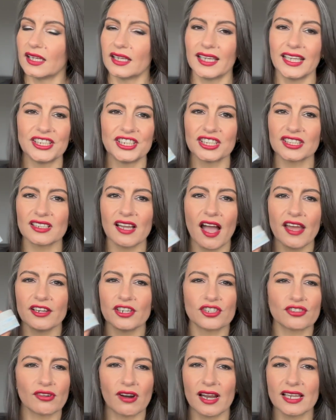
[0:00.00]
it just kind
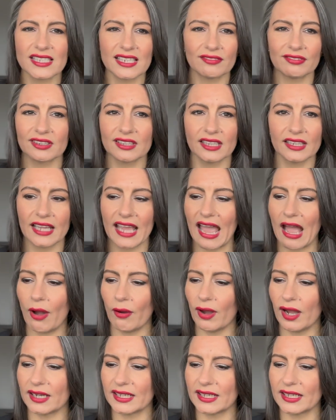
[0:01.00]
of dries everything out,